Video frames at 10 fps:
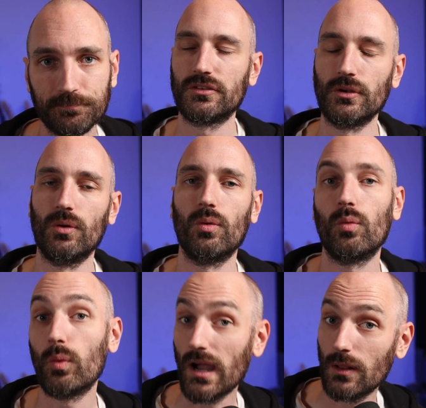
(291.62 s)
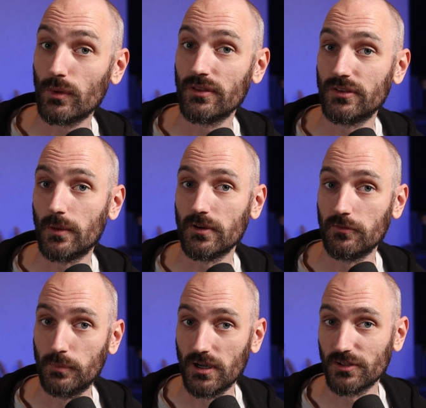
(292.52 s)
So while we're on the topic
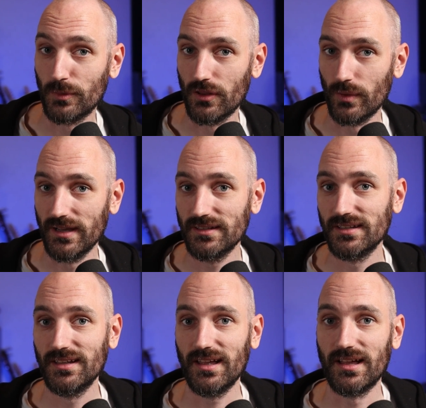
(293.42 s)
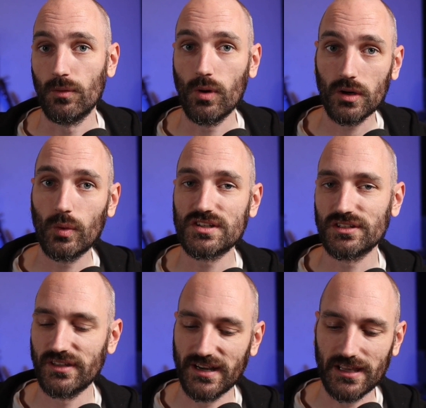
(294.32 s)
of bugs, by the way, one
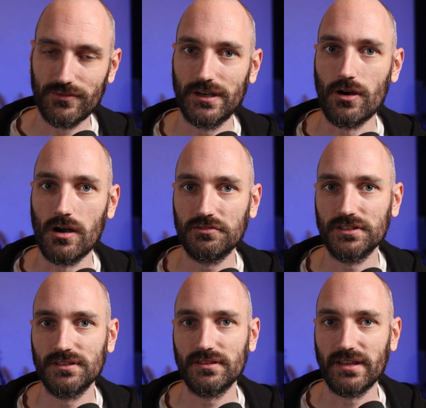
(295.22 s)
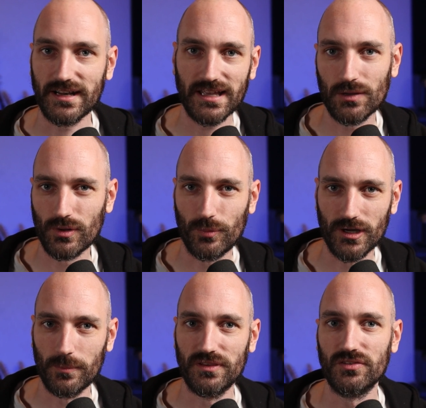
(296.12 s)
question that I get very often that I kind of want to
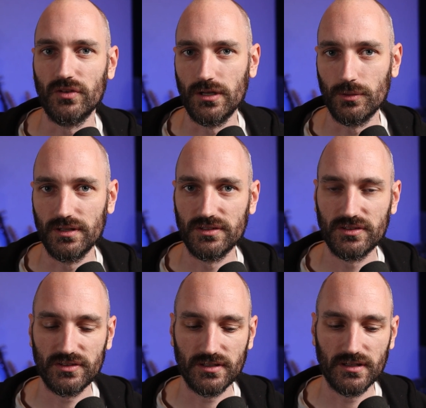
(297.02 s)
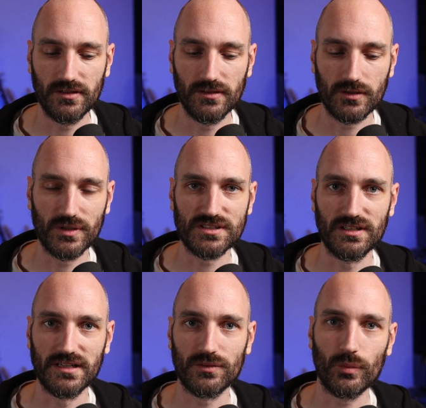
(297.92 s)
bring up in this video is the question
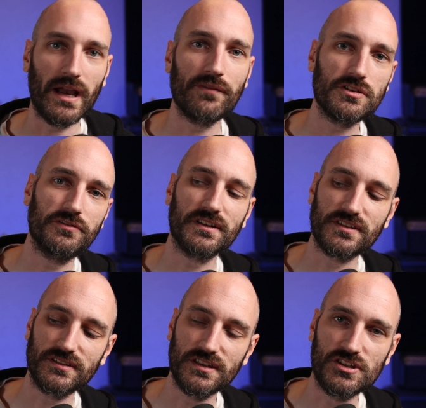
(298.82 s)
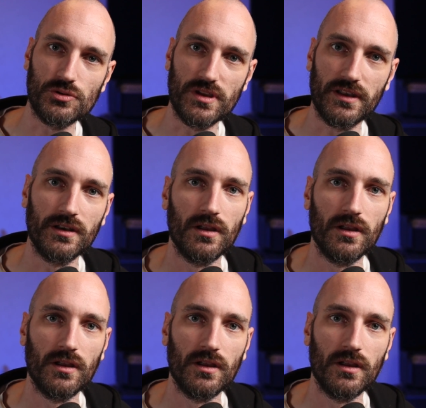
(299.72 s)
like, why haven't you fixed this issue yet?